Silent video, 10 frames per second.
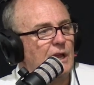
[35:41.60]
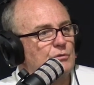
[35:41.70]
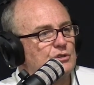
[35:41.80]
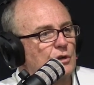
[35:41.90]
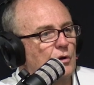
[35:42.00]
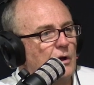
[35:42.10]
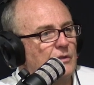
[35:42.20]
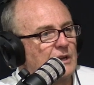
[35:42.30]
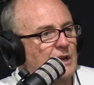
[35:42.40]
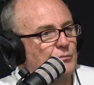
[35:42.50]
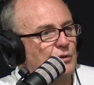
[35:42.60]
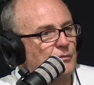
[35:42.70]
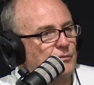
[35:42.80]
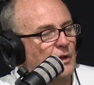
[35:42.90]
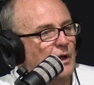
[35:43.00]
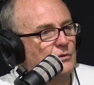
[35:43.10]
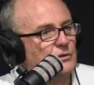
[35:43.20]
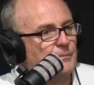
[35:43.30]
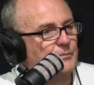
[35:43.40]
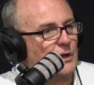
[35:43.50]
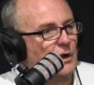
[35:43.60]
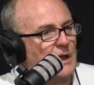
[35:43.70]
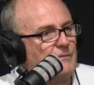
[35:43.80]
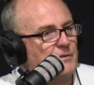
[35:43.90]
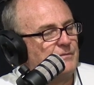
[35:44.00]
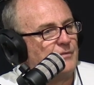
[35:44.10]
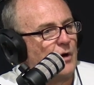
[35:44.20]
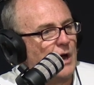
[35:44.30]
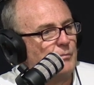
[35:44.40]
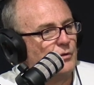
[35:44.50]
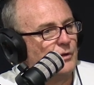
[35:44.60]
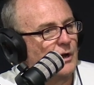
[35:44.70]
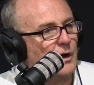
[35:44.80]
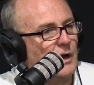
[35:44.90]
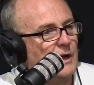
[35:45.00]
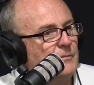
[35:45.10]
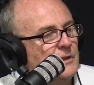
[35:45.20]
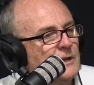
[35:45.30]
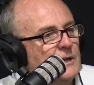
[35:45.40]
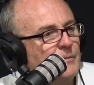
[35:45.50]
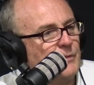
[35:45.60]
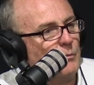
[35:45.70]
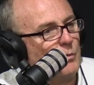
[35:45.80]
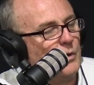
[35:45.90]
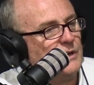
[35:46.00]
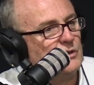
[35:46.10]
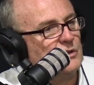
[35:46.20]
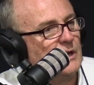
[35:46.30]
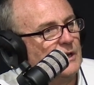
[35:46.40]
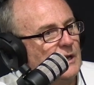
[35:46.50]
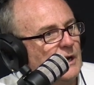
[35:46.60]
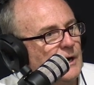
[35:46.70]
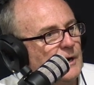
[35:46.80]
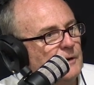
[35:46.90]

he was the guy that kept it afloat. And I love the fibre of the guy. And when we did a